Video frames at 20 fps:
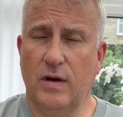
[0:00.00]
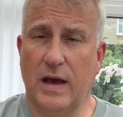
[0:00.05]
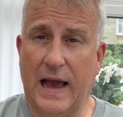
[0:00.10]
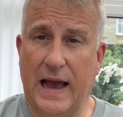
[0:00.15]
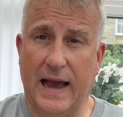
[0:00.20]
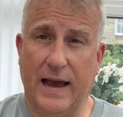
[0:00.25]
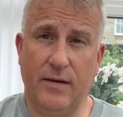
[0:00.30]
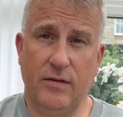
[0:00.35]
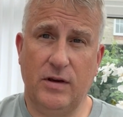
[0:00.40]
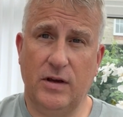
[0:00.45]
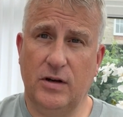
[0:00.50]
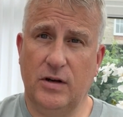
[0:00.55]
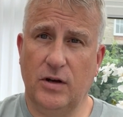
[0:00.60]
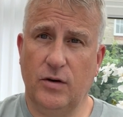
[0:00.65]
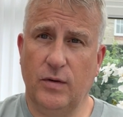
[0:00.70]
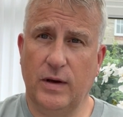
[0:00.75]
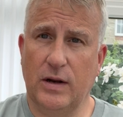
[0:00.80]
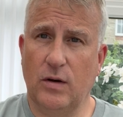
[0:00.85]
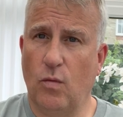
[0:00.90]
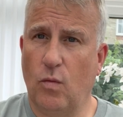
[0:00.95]
how you do
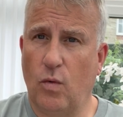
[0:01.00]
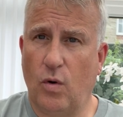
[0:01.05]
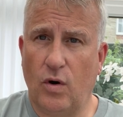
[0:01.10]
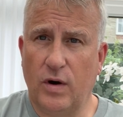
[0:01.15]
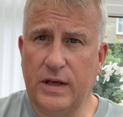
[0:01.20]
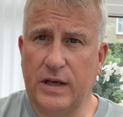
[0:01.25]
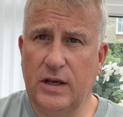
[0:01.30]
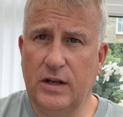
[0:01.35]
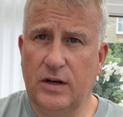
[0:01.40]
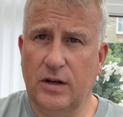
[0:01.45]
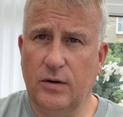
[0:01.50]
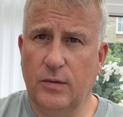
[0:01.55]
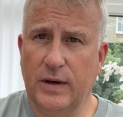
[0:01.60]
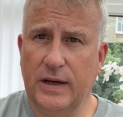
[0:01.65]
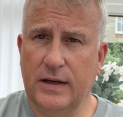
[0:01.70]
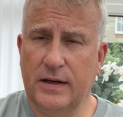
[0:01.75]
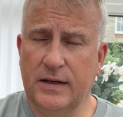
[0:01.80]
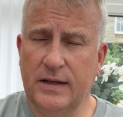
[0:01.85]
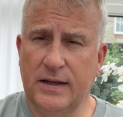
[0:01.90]
it, why you do it,